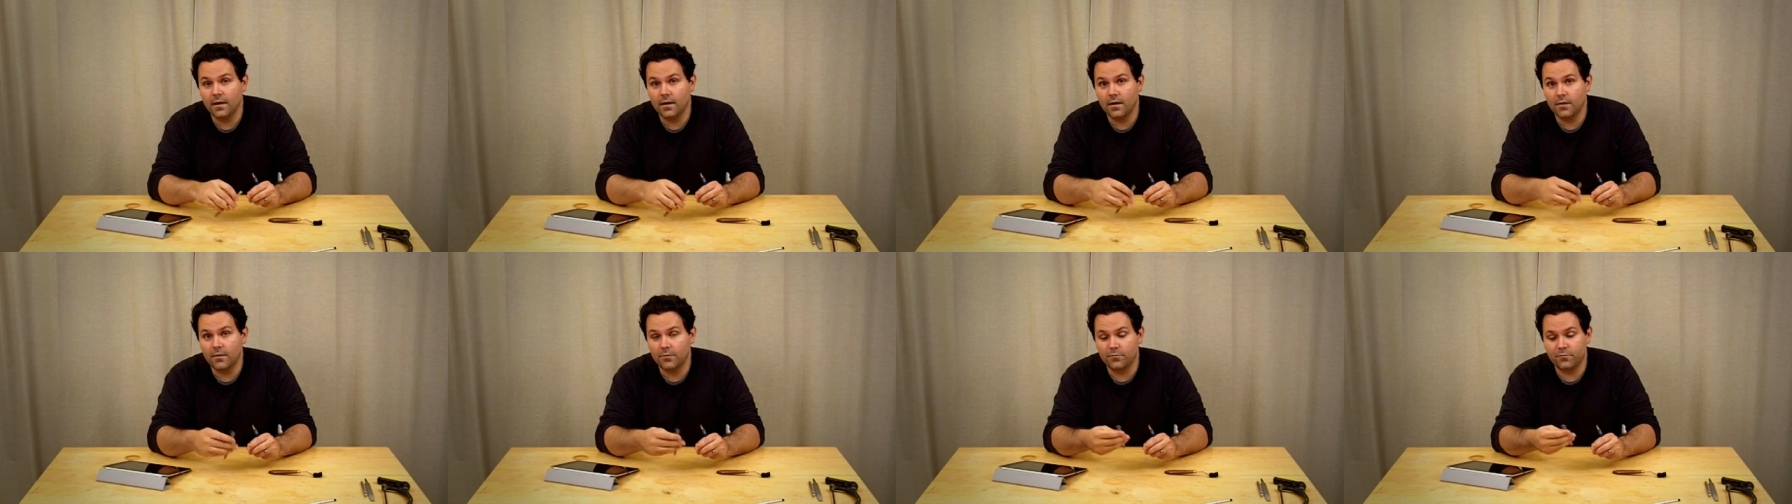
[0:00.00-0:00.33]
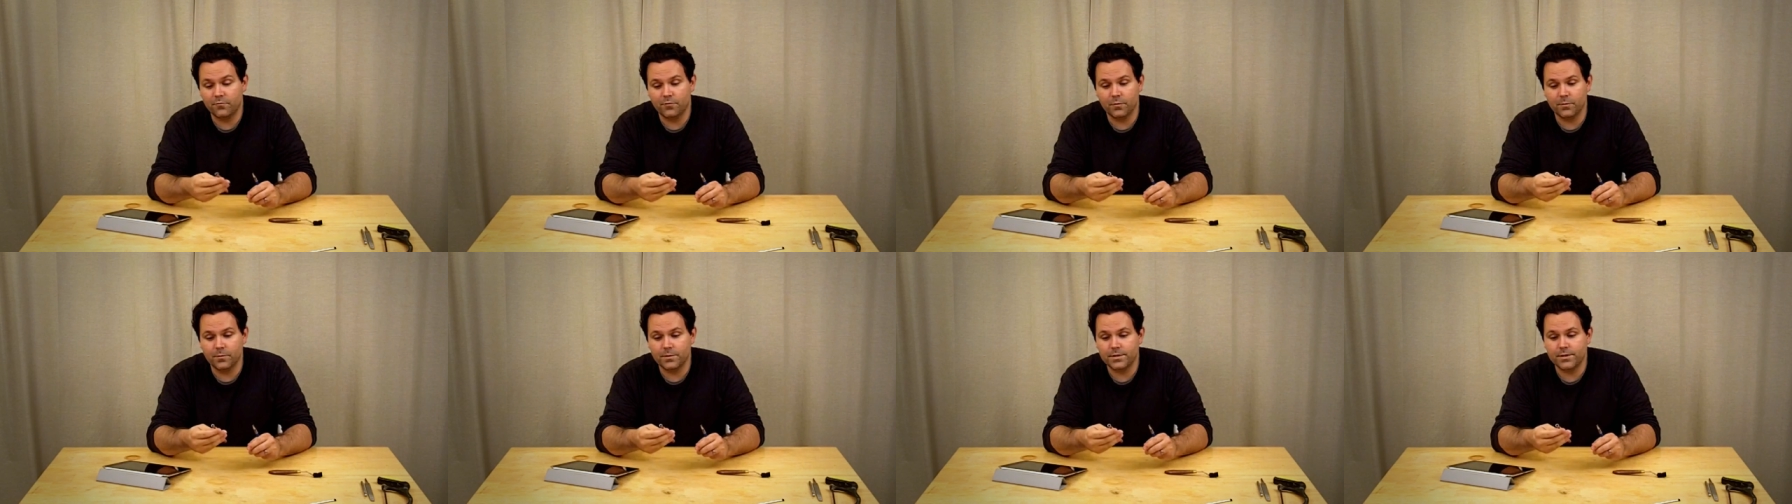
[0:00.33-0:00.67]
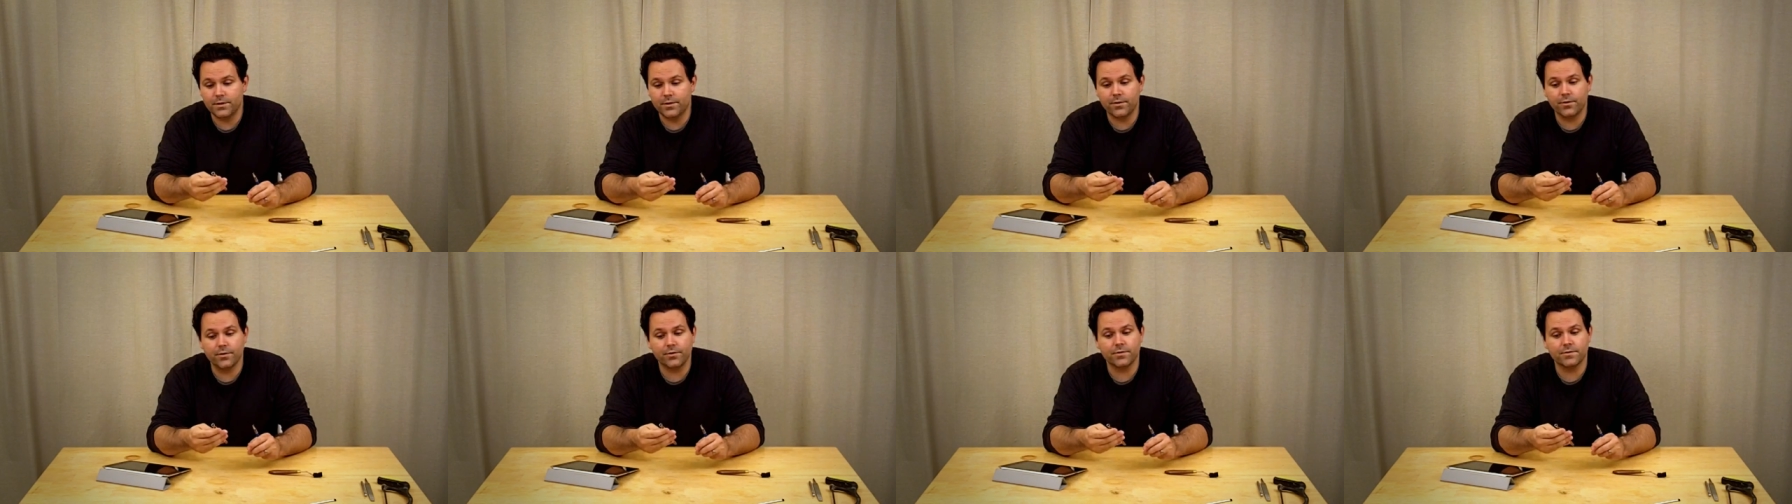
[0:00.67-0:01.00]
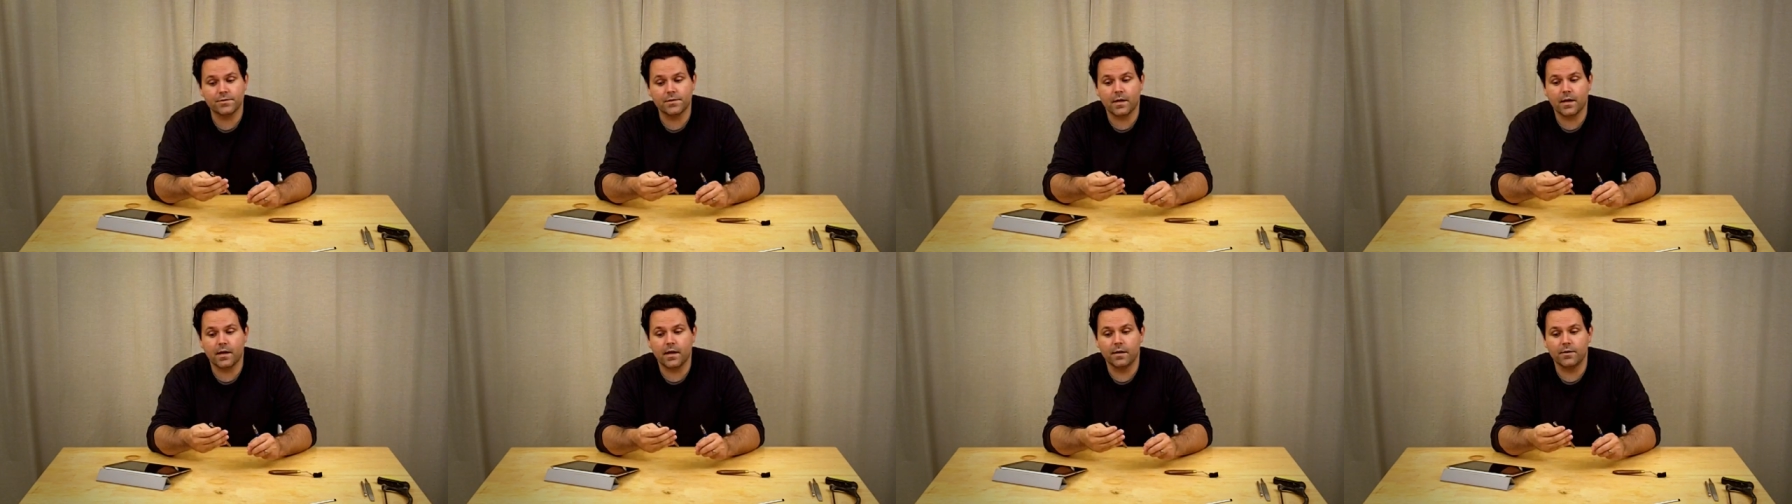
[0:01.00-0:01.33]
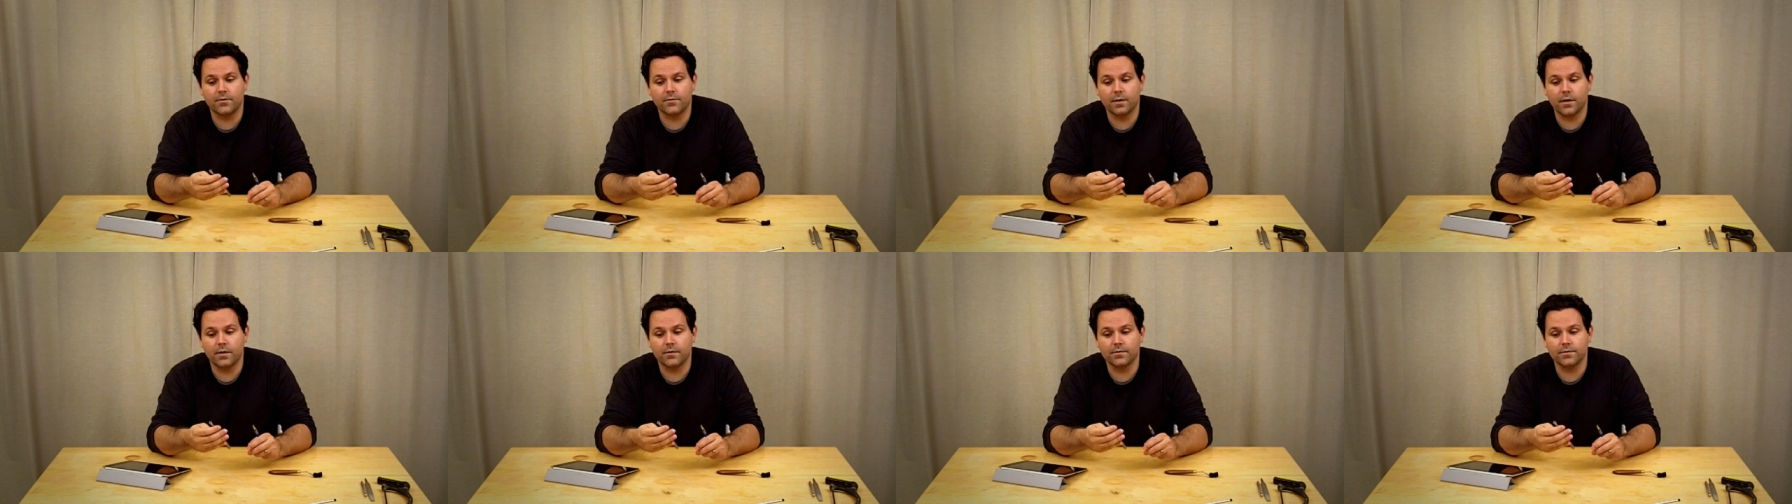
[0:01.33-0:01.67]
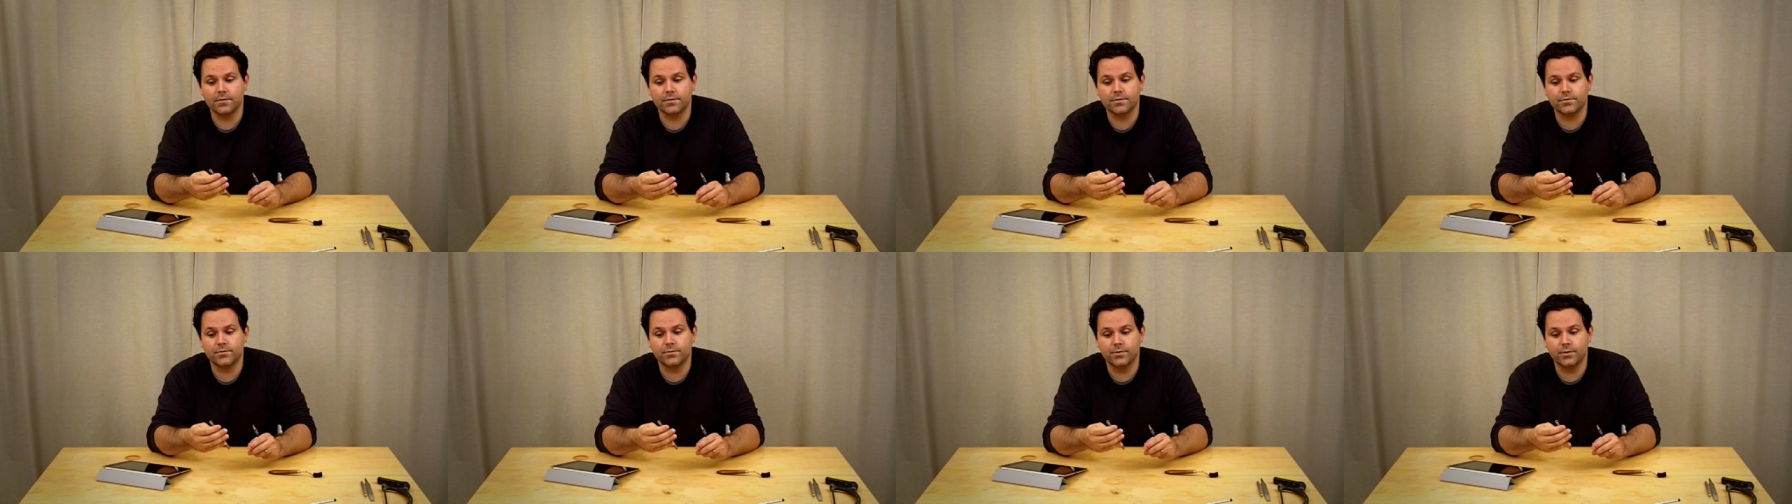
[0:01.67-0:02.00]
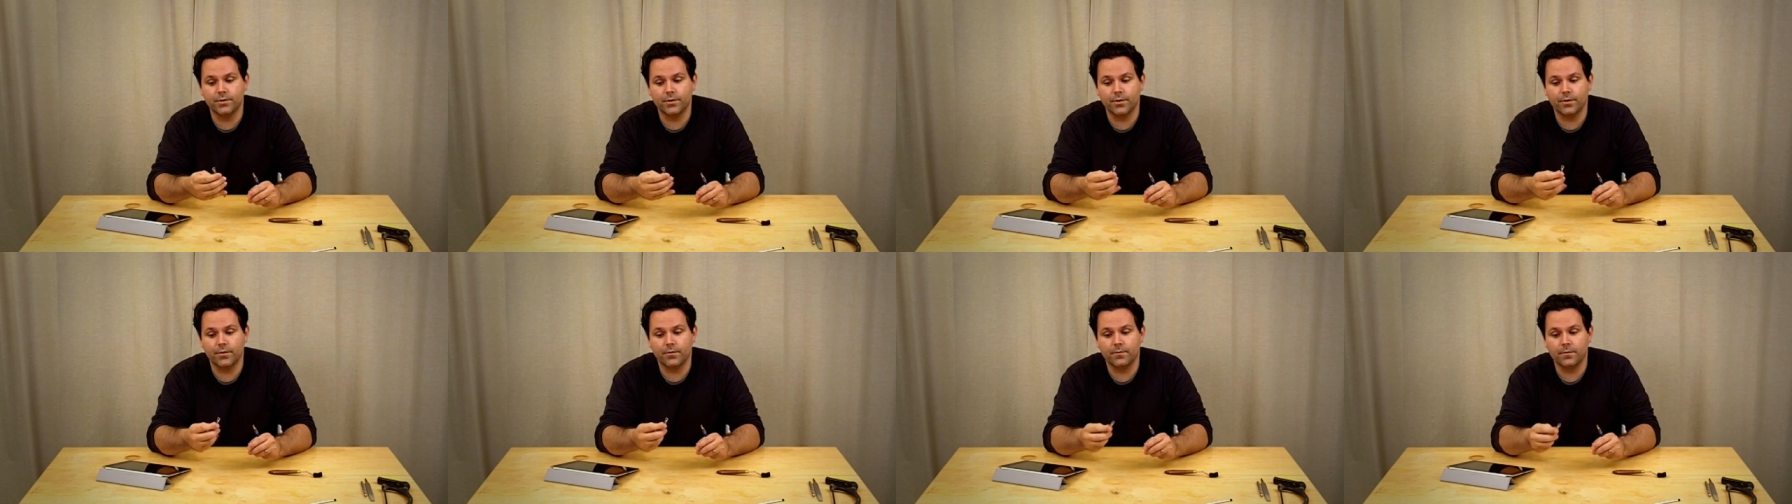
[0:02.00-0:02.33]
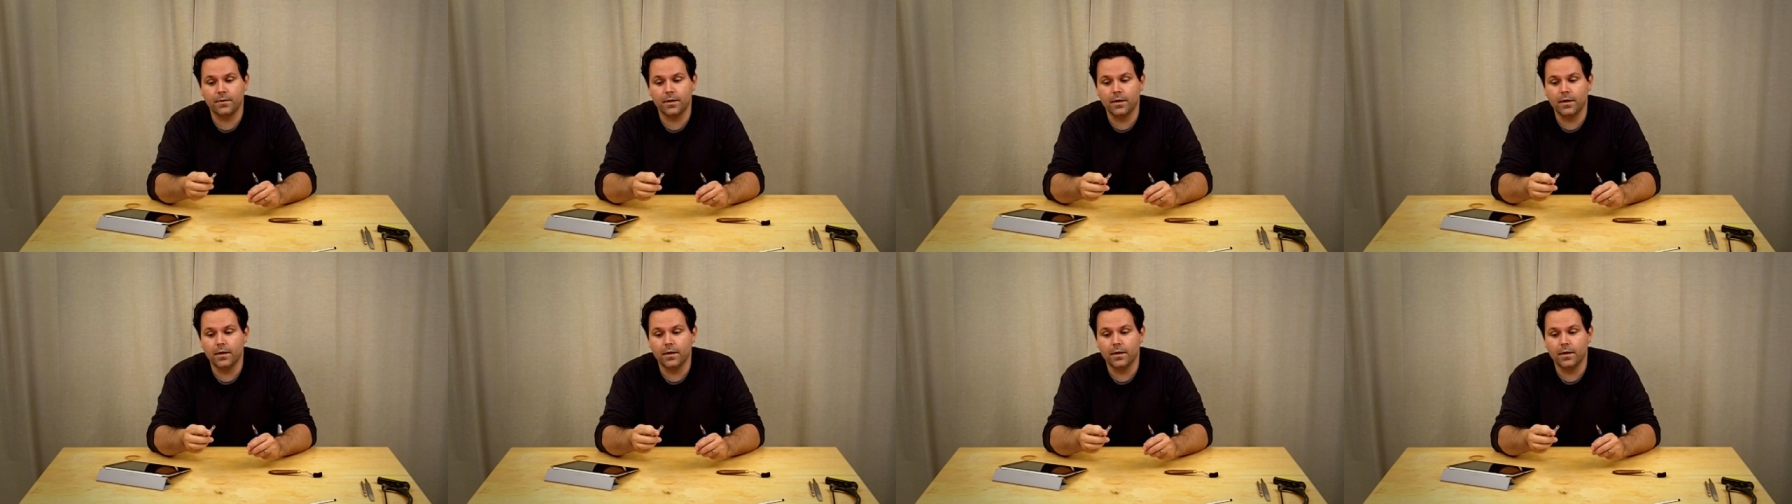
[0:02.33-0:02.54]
um, from materials I had around the studio.